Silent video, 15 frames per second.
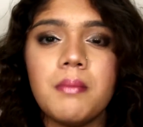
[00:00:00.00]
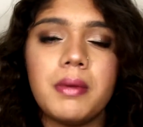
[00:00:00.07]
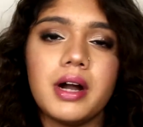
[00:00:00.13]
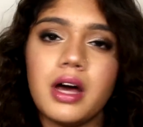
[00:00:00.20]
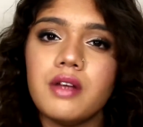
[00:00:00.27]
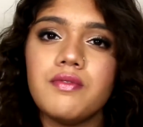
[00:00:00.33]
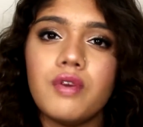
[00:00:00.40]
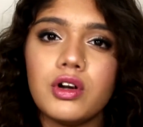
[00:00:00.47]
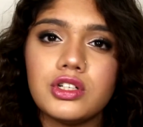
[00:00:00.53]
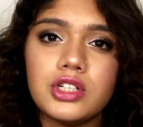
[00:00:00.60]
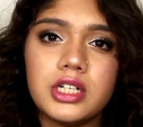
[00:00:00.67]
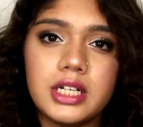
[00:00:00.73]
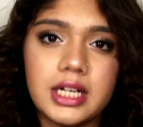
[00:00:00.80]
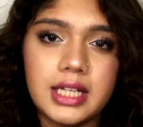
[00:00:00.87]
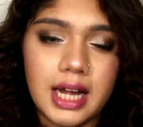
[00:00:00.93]
but
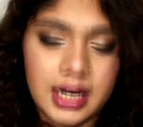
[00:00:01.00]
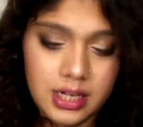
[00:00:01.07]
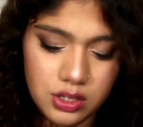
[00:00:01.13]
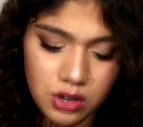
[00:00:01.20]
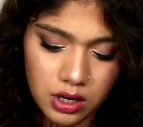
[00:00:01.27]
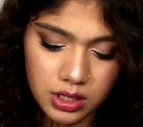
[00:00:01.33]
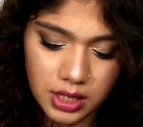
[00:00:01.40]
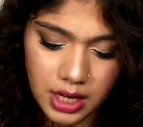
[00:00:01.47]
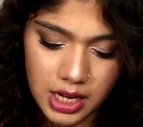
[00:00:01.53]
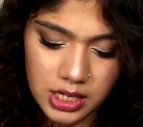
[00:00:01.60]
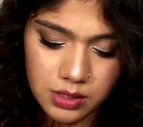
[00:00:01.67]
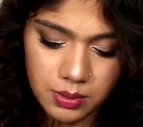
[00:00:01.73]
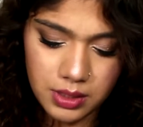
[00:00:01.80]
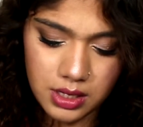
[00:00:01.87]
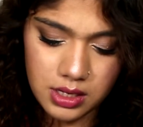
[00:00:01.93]
unfortunately that is not the
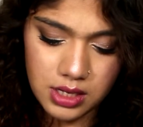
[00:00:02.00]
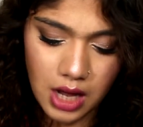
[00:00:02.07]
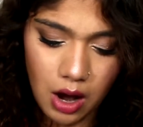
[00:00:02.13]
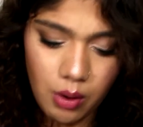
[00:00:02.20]
case with this.